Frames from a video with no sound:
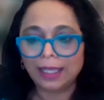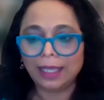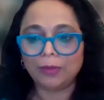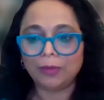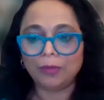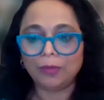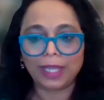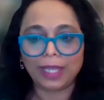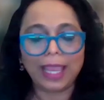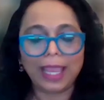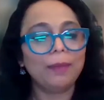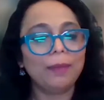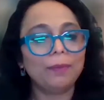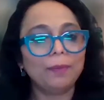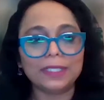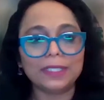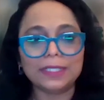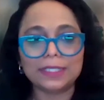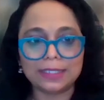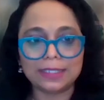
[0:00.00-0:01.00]
what
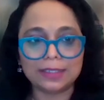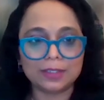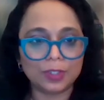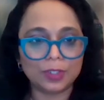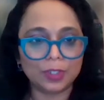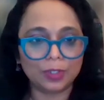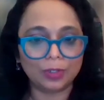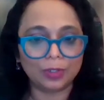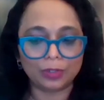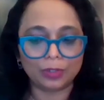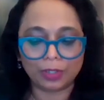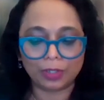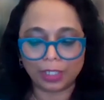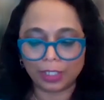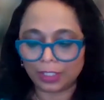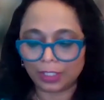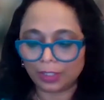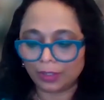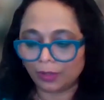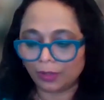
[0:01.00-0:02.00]
happens is your